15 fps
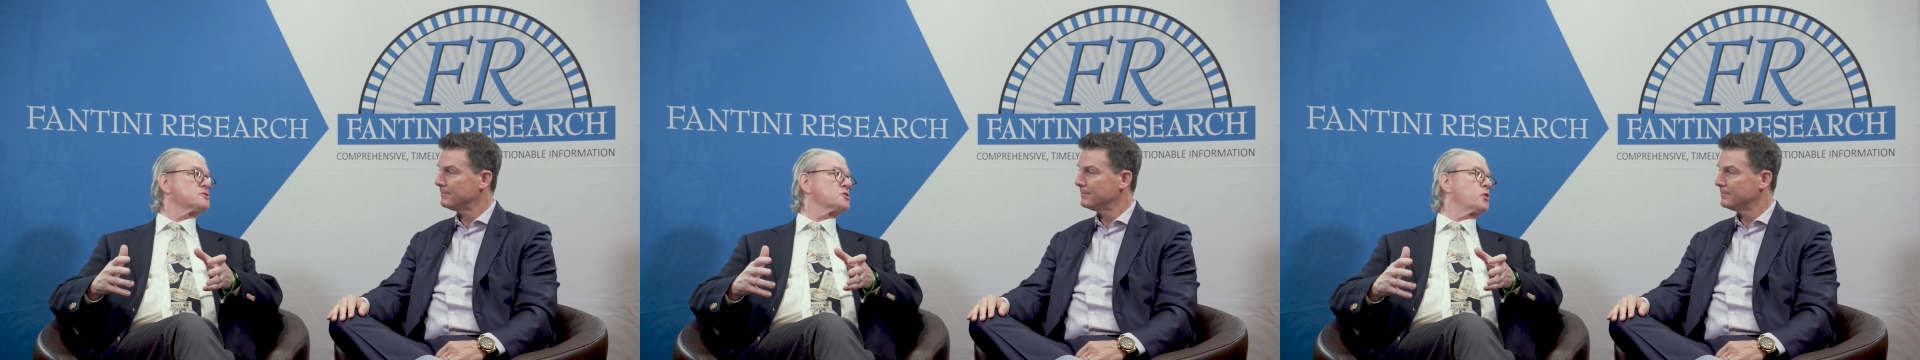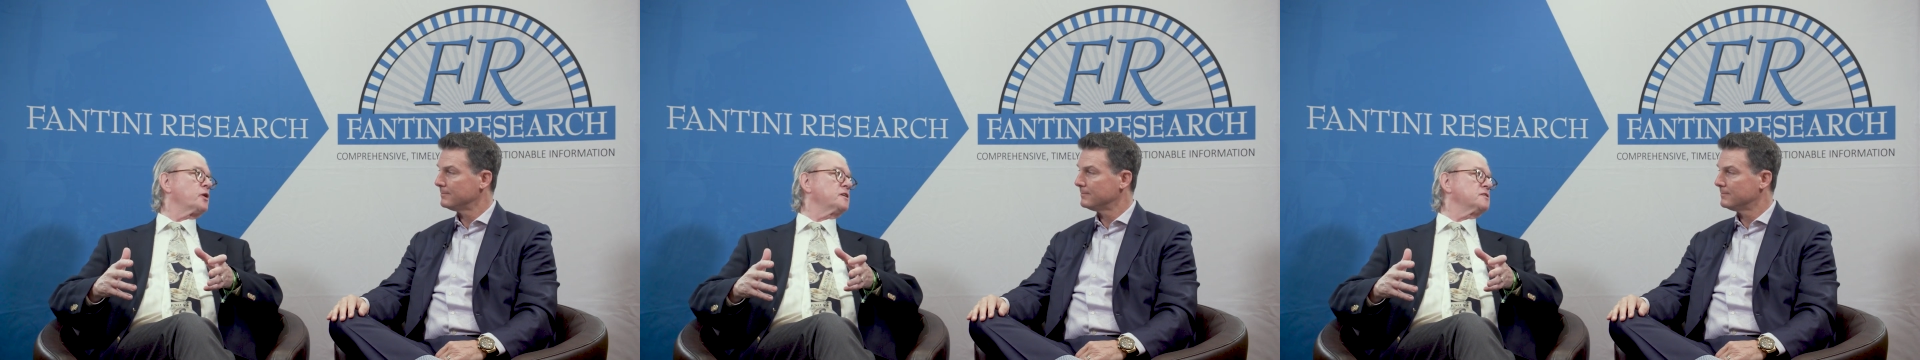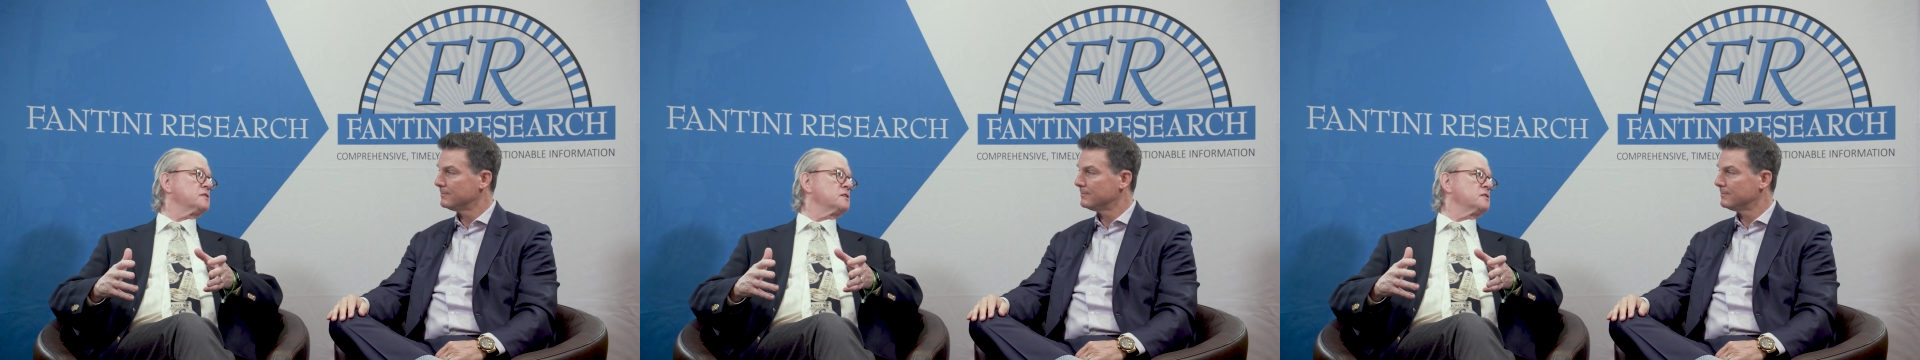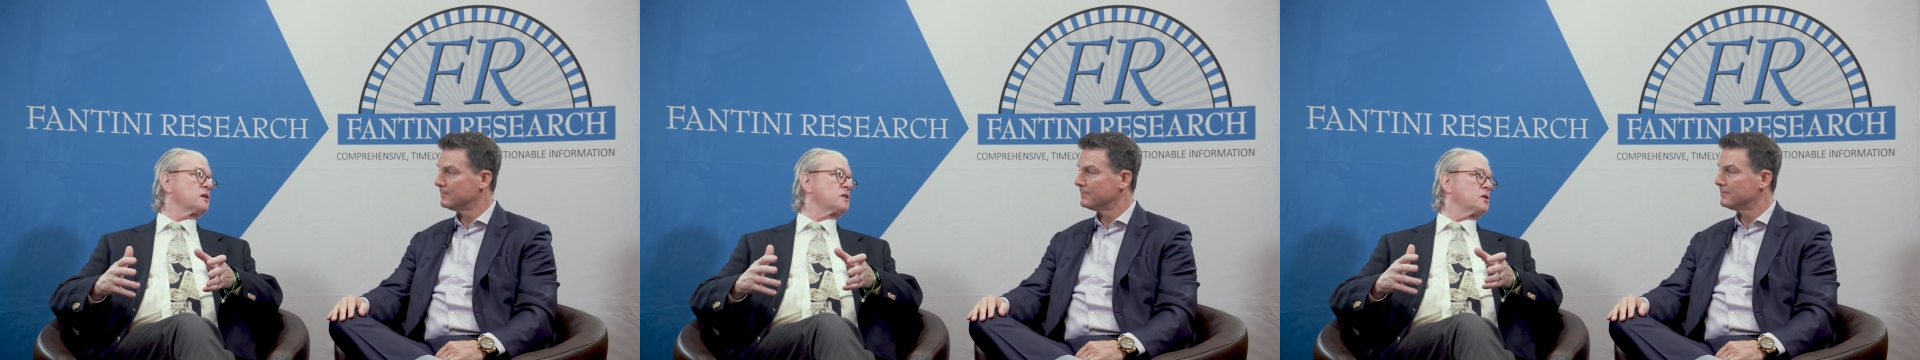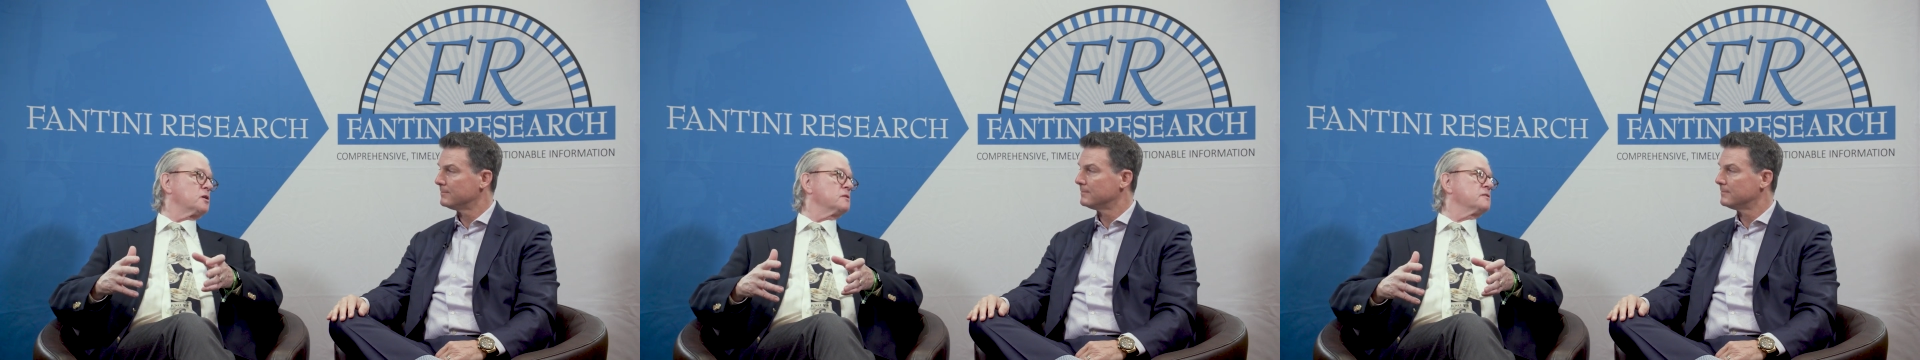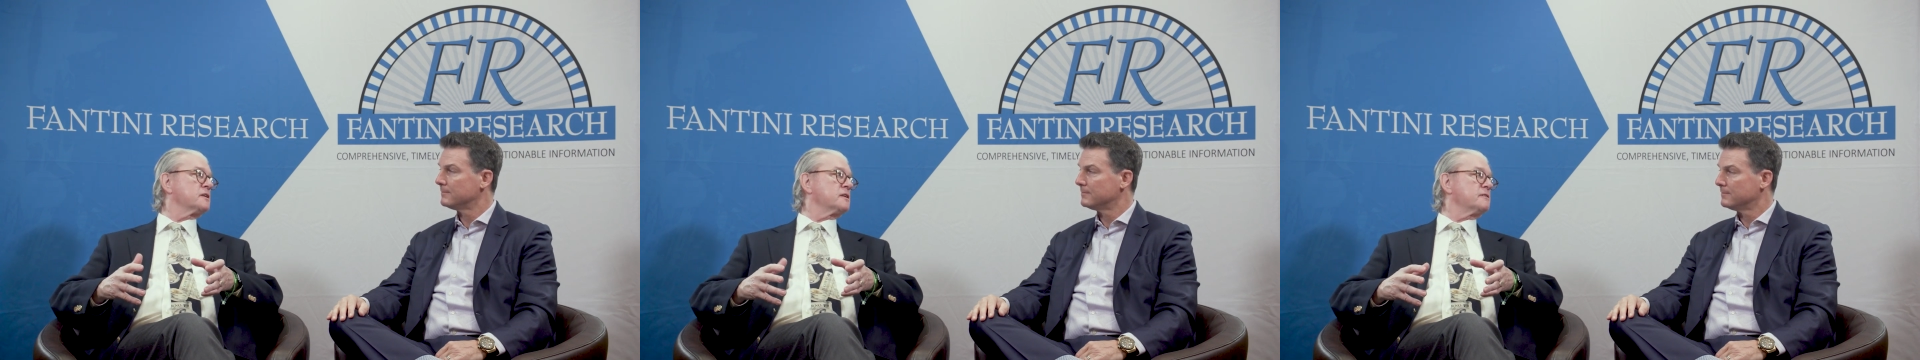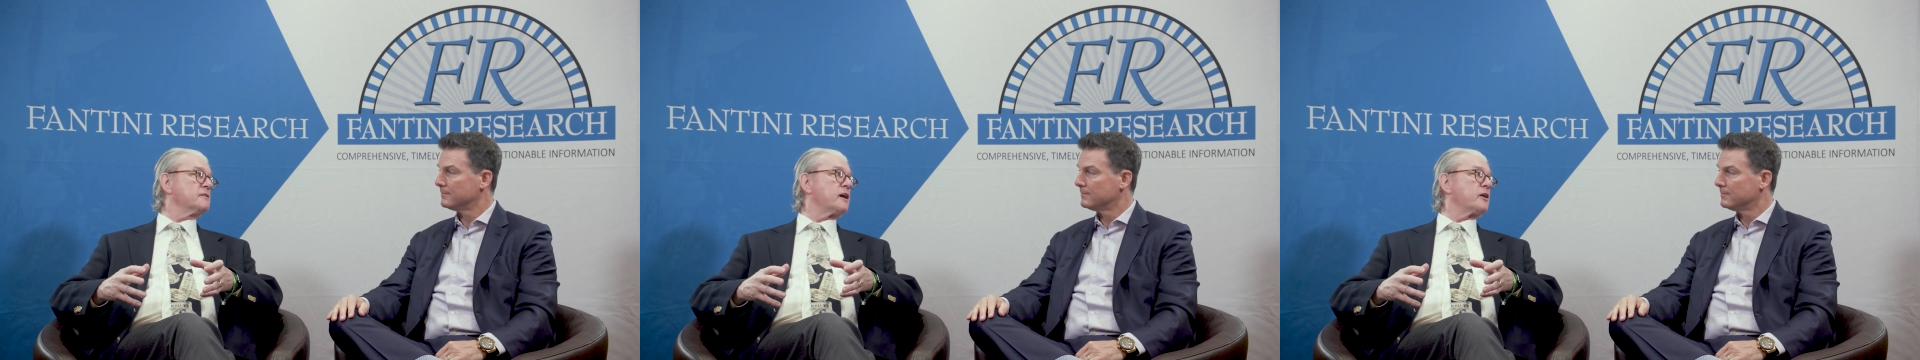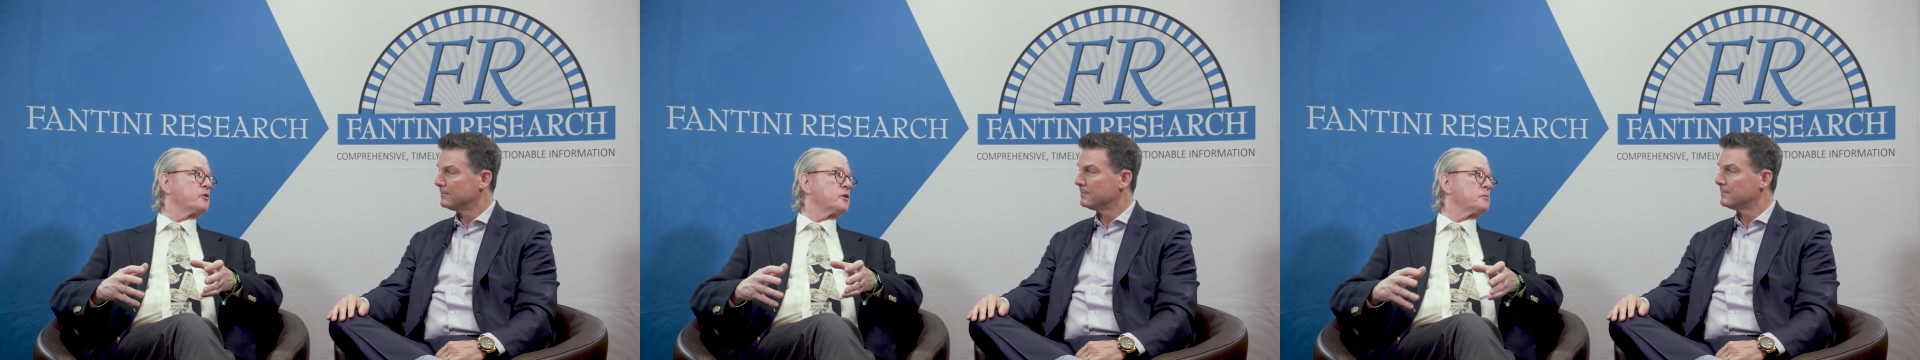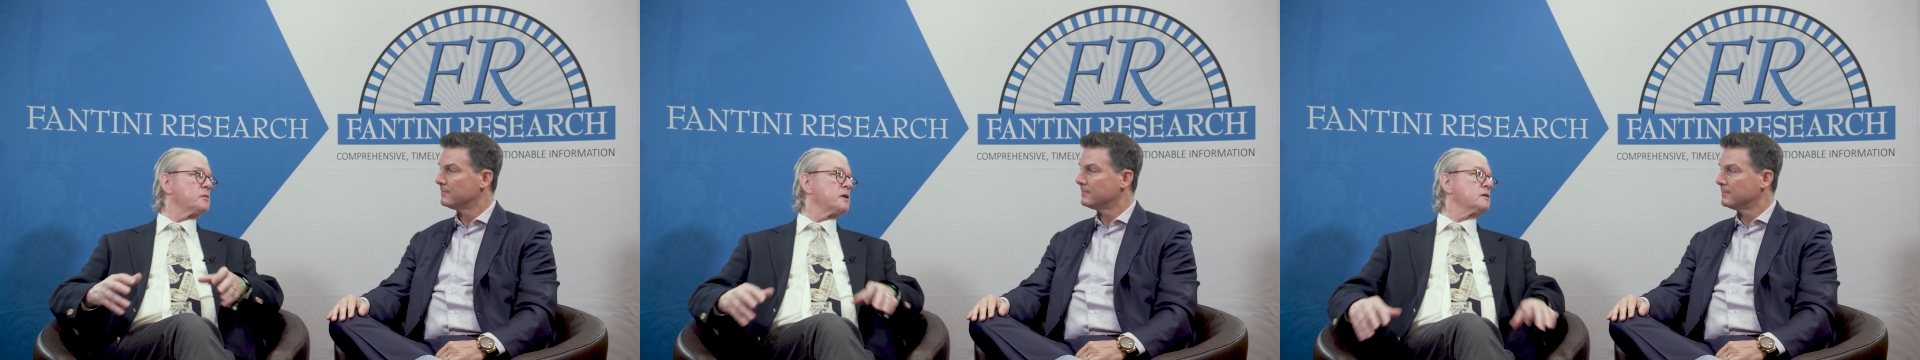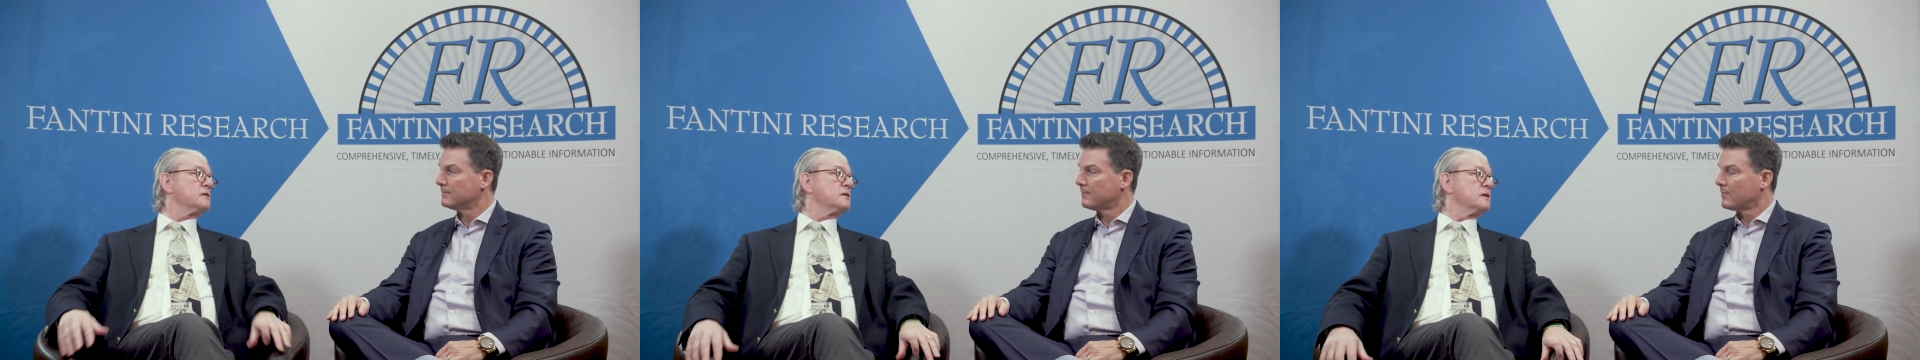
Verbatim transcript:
Speaker 1: choice in the COVID environment.